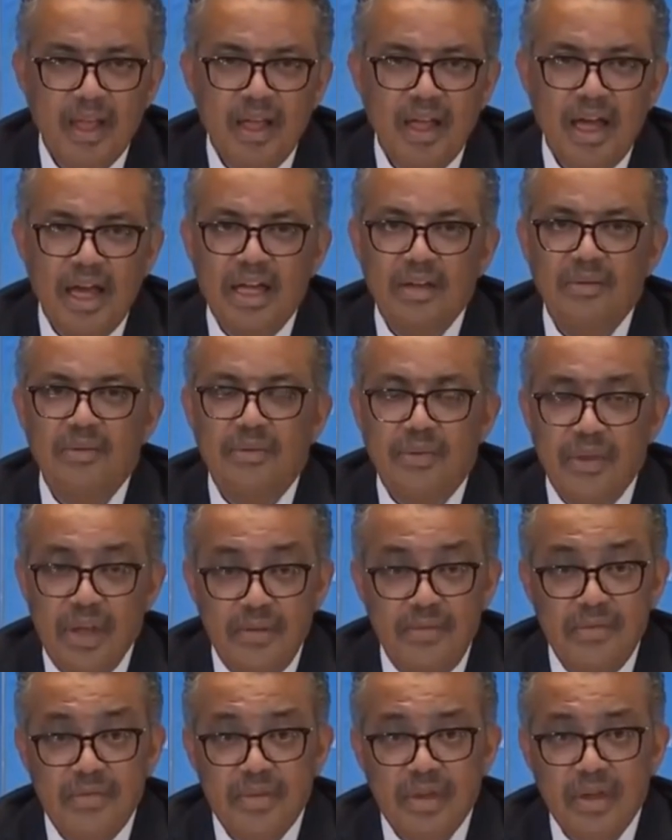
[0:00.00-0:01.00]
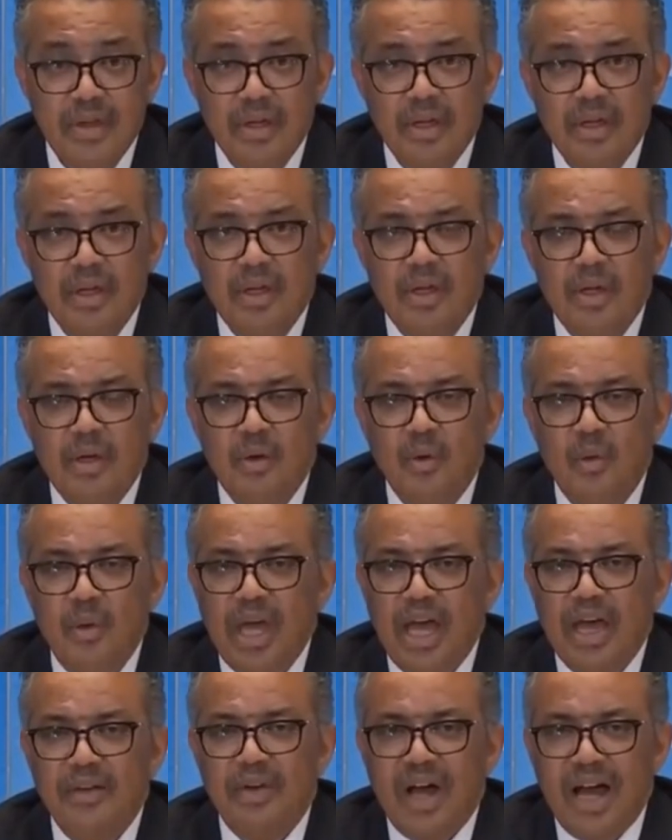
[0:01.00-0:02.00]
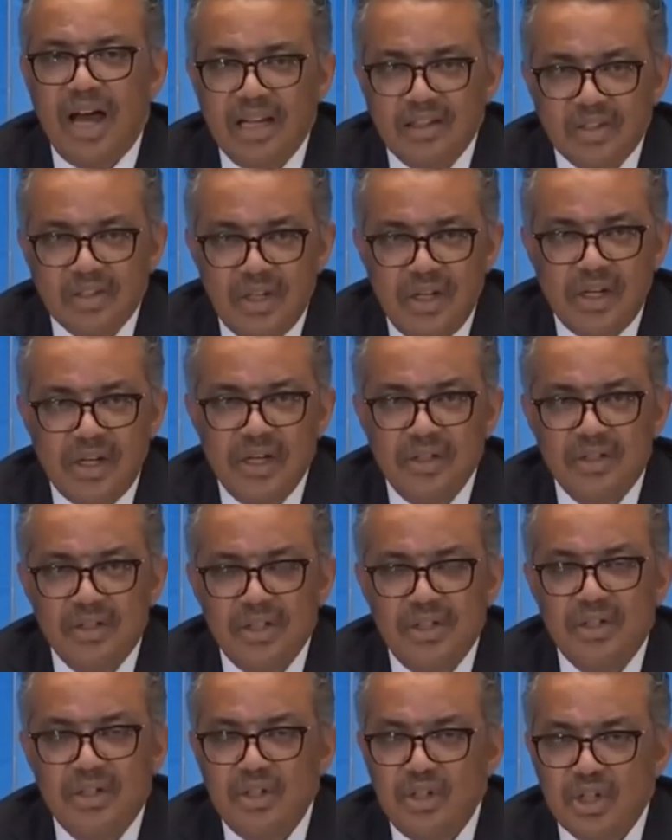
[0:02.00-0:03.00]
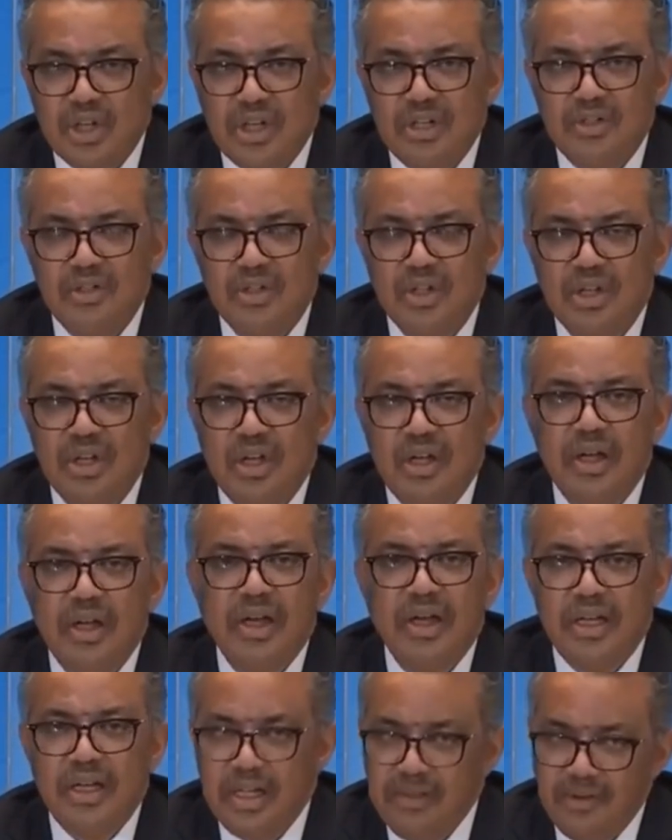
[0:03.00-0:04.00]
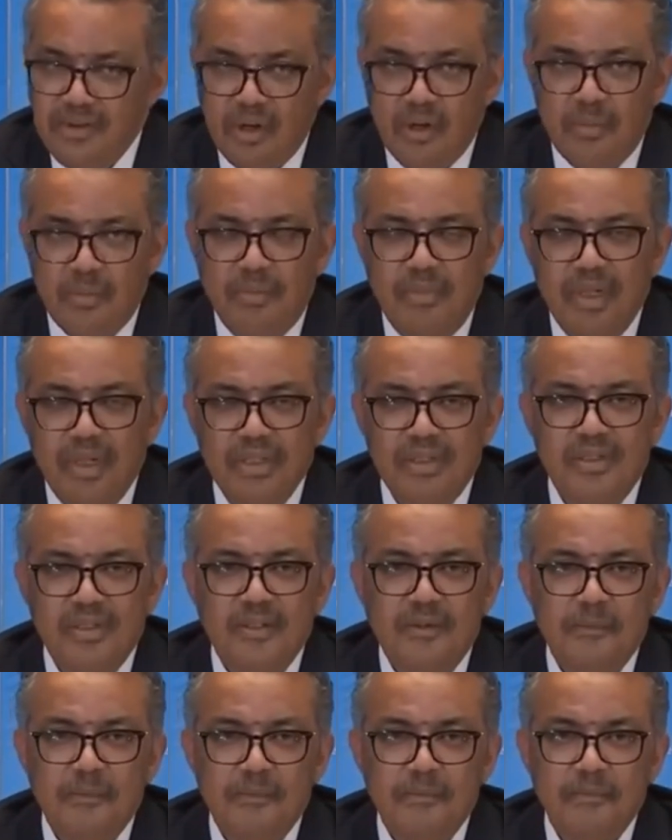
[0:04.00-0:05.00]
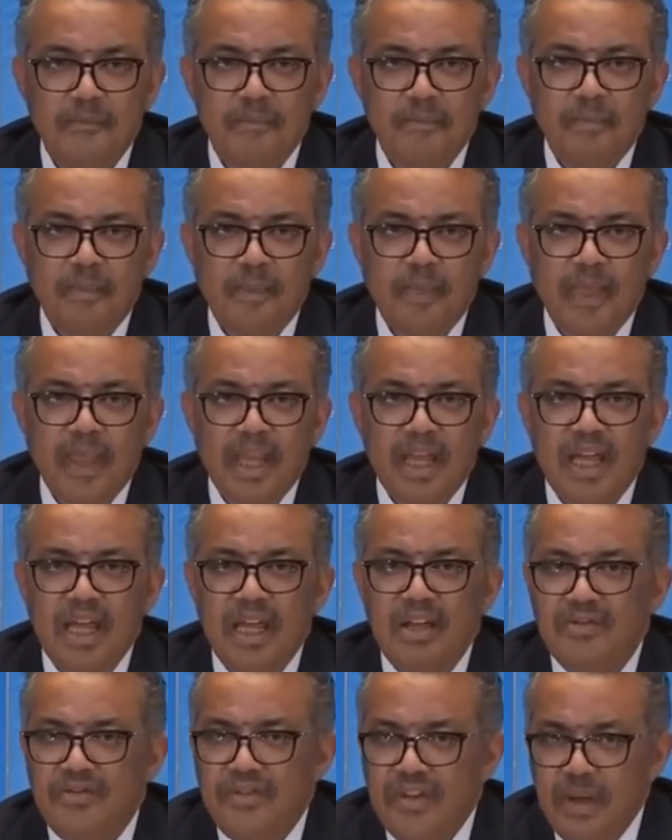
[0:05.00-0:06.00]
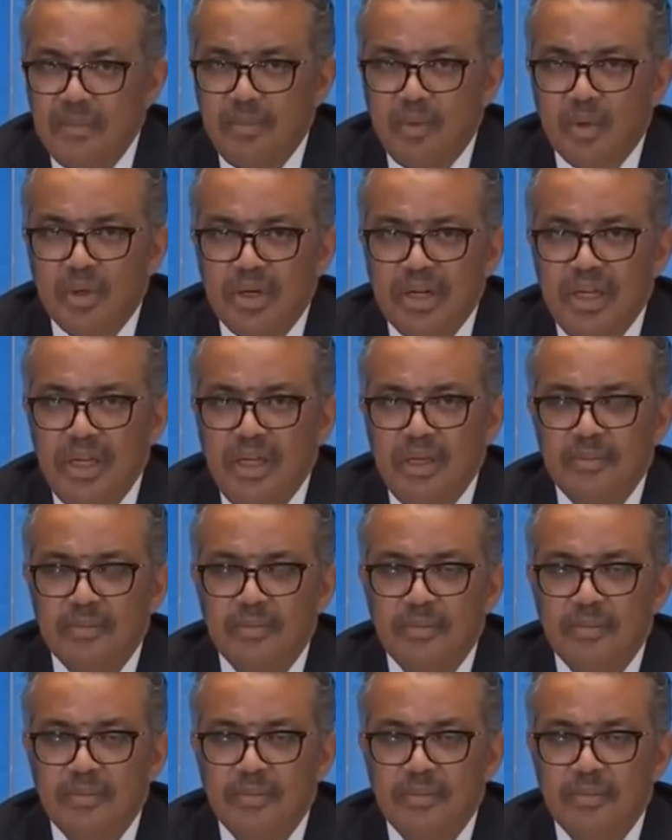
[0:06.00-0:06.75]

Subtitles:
And fifth, we have accelerated research and development. In February,